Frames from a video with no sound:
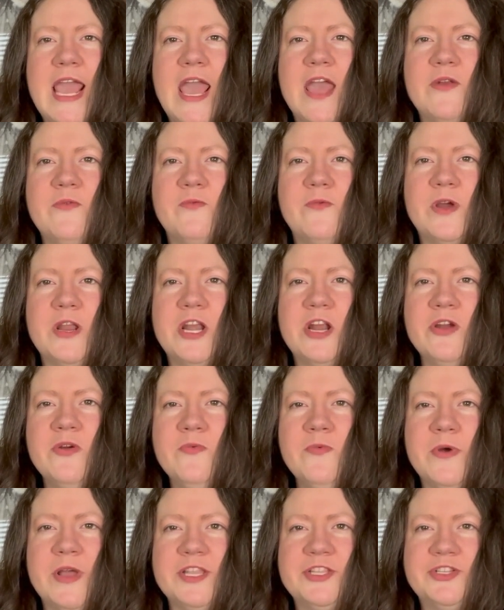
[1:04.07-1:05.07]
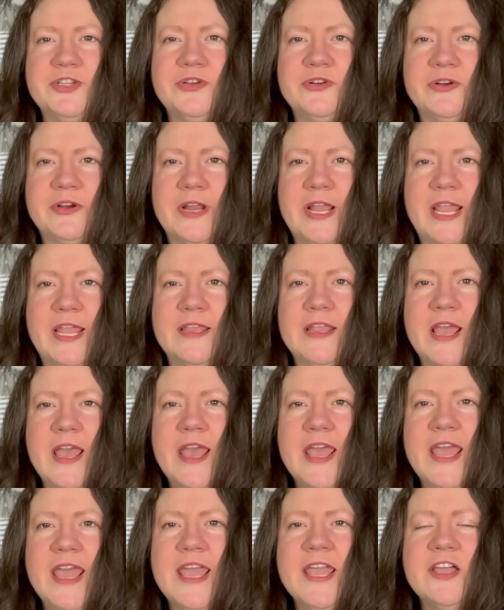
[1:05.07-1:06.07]
and one-on-one tutoring
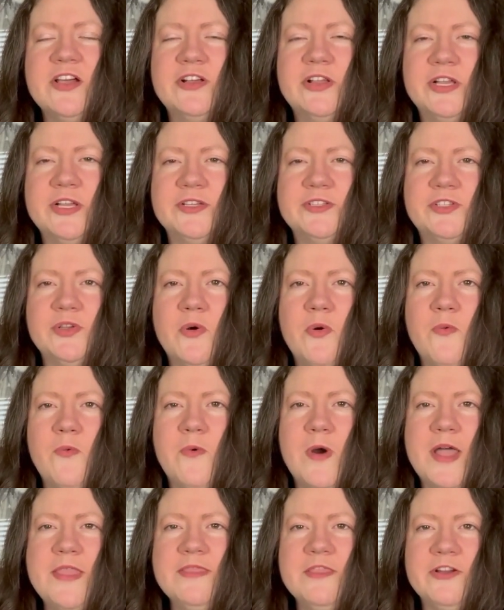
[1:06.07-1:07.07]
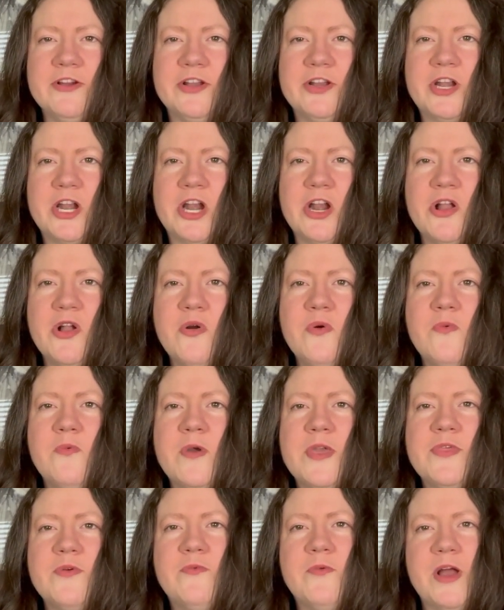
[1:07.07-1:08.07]
includes one learner
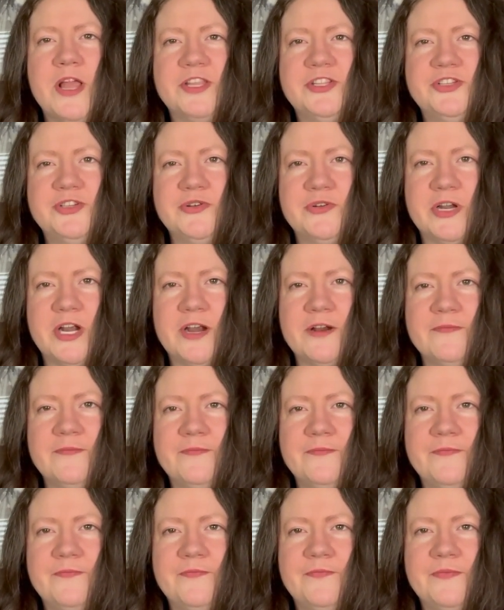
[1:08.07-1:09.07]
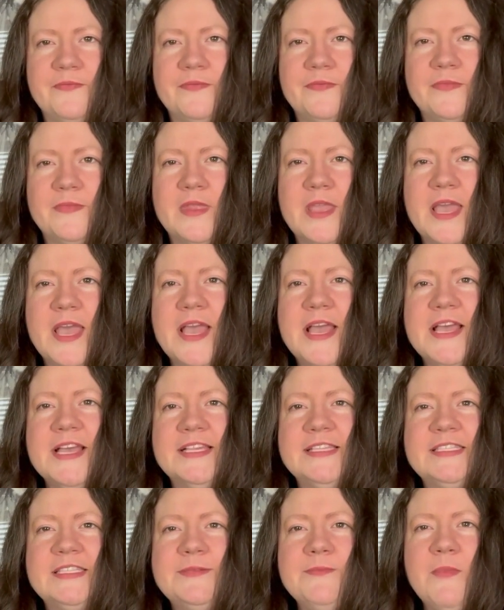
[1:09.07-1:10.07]
with one tutor.
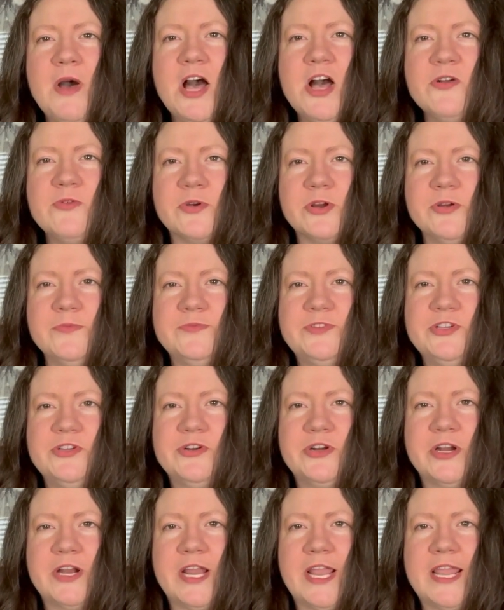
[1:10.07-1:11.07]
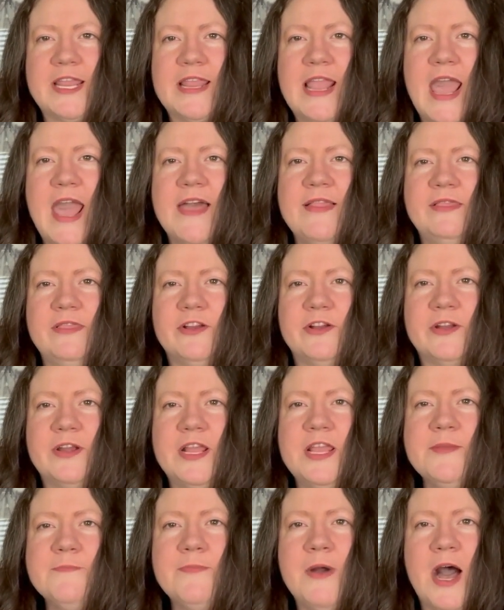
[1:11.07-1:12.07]
Small group tutoring and
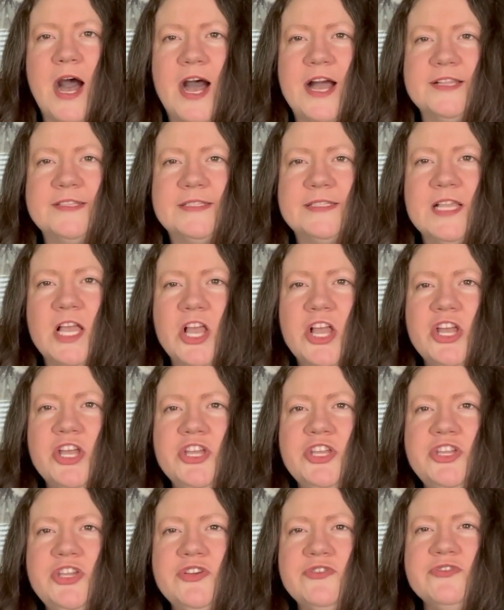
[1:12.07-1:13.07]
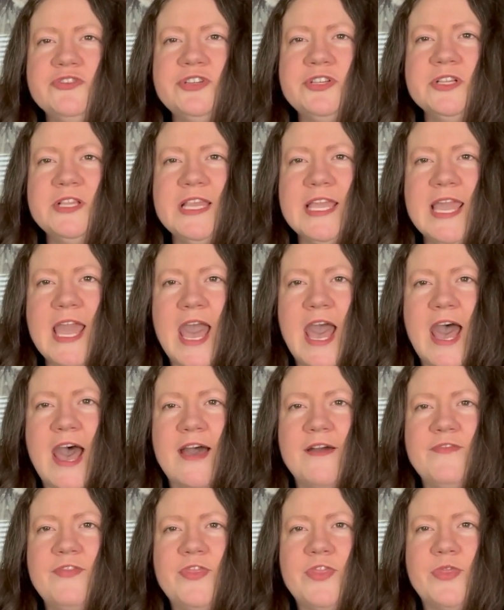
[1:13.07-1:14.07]
learning pods usually
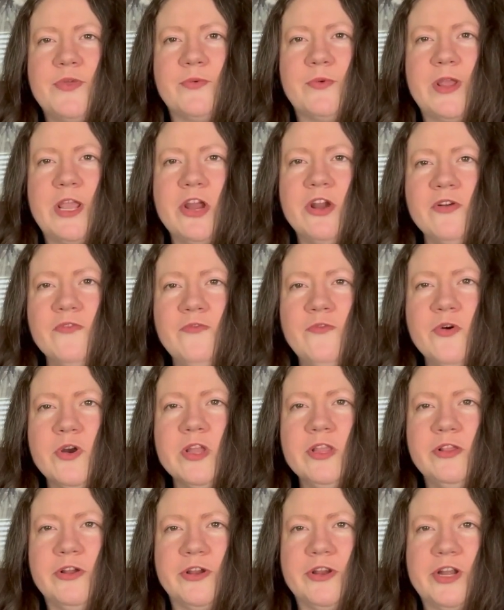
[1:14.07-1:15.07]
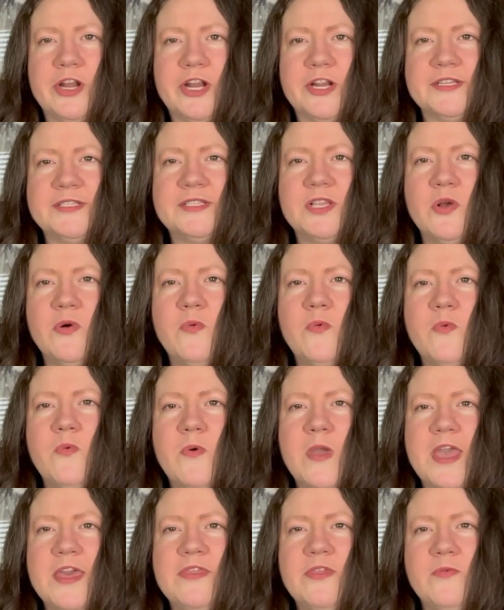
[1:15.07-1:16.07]
have 3 or 4 learners
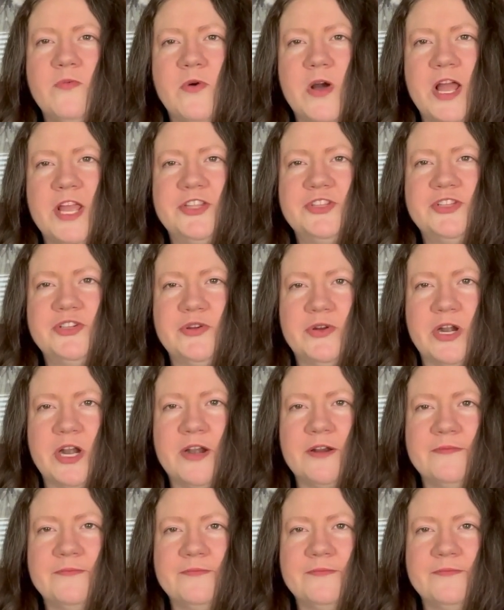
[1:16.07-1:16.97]
with one tutor.